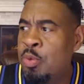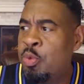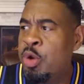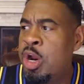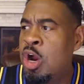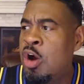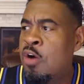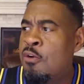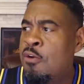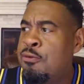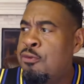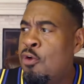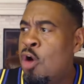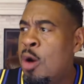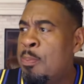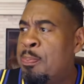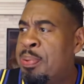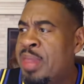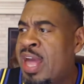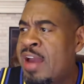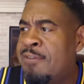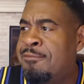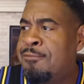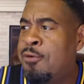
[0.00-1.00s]
We're on four
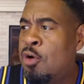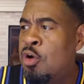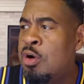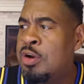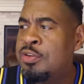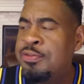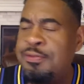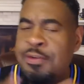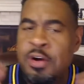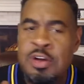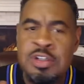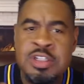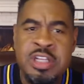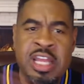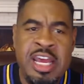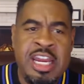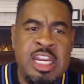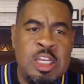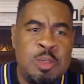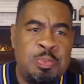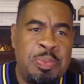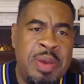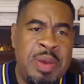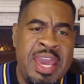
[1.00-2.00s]
platforms. First
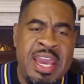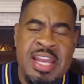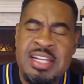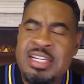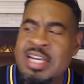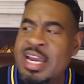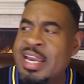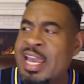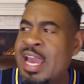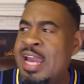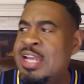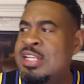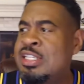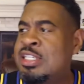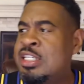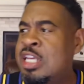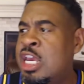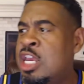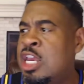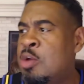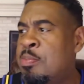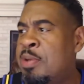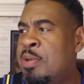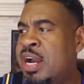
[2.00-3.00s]
Ladies page. I can't
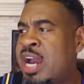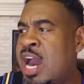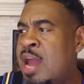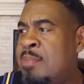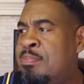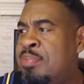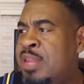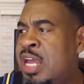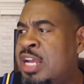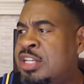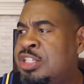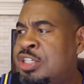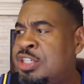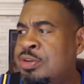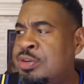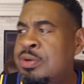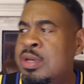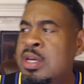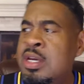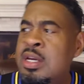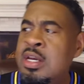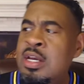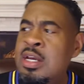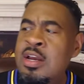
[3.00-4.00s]
see you, but God bless you.
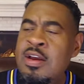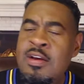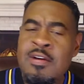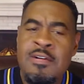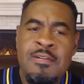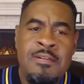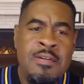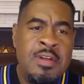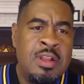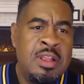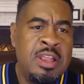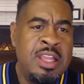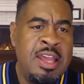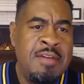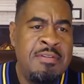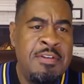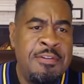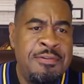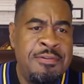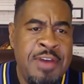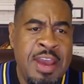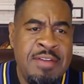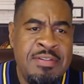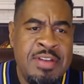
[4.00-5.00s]

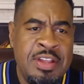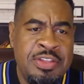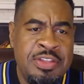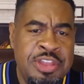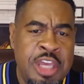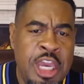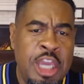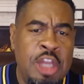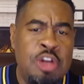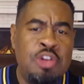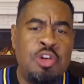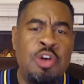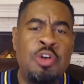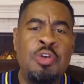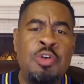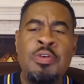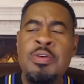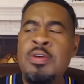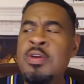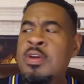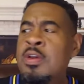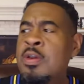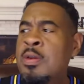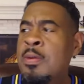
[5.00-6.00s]
Living Faith
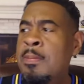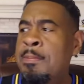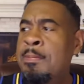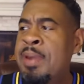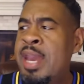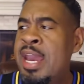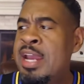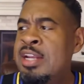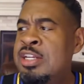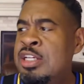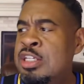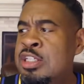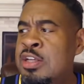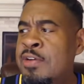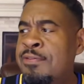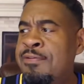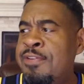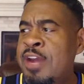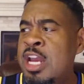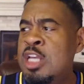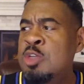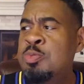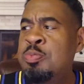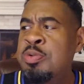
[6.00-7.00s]
Cathedral pages on
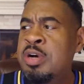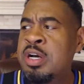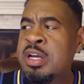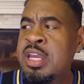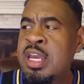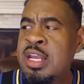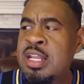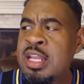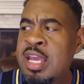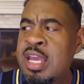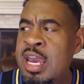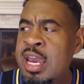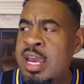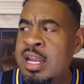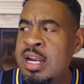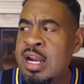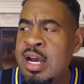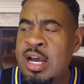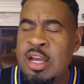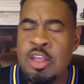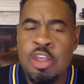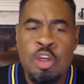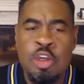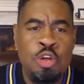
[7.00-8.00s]
Facebook and
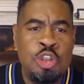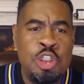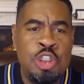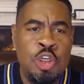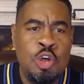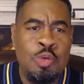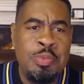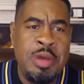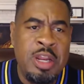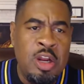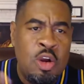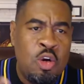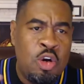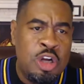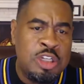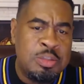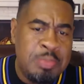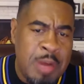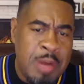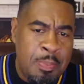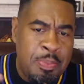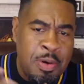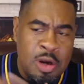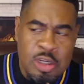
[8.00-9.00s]
YouTube, and of course
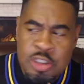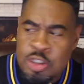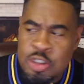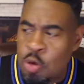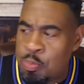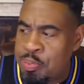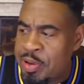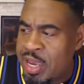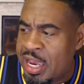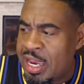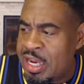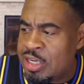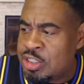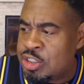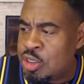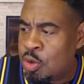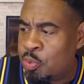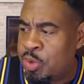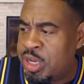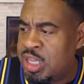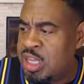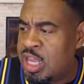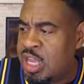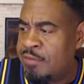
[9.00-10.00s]
my personal page.
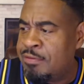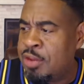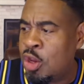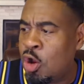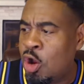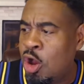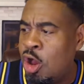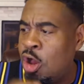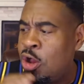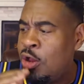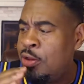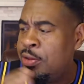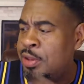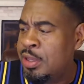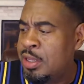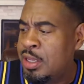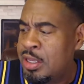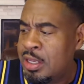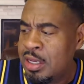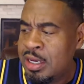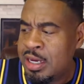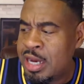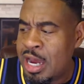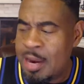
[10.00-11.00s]
So we love you all.
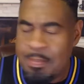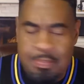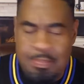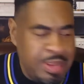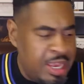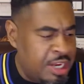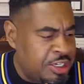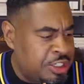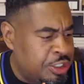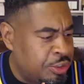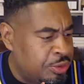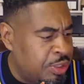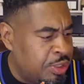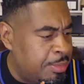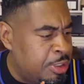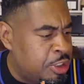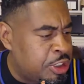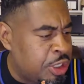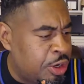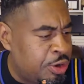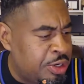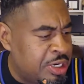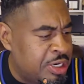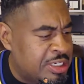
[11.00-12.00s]
God bless you. Let me
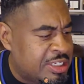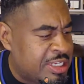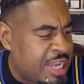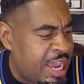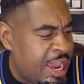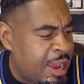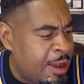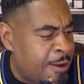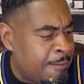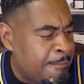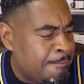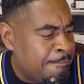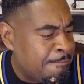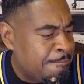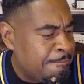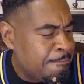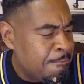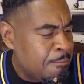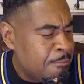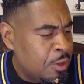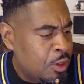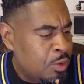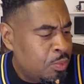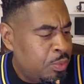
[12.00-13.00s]
turn this down.
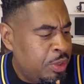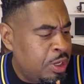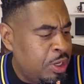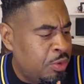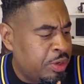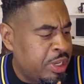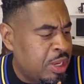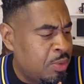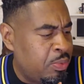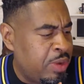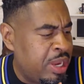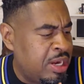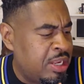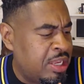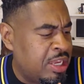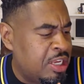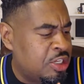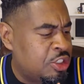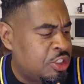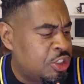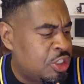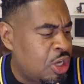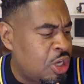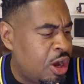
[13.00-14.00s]
We're going to get ready to
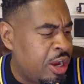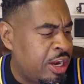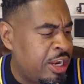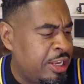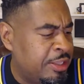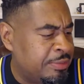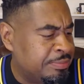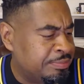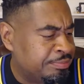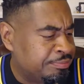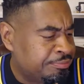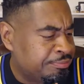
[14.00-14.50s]
get started.